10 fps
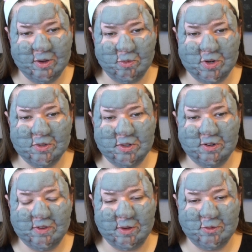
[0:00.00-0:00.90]
Rose could
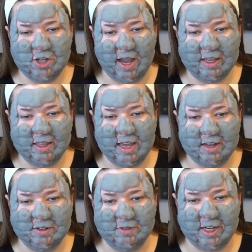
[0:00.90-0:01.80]
have helped Jack at the
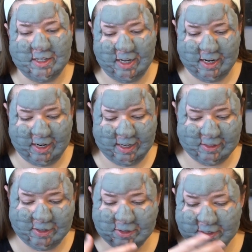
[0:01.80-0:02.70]
end of Titanic. Is
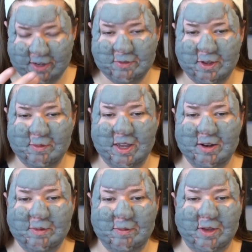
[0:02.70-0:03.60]
there stuff coming out
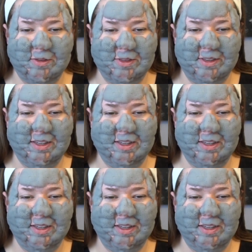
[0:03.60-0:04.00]
of my mouth?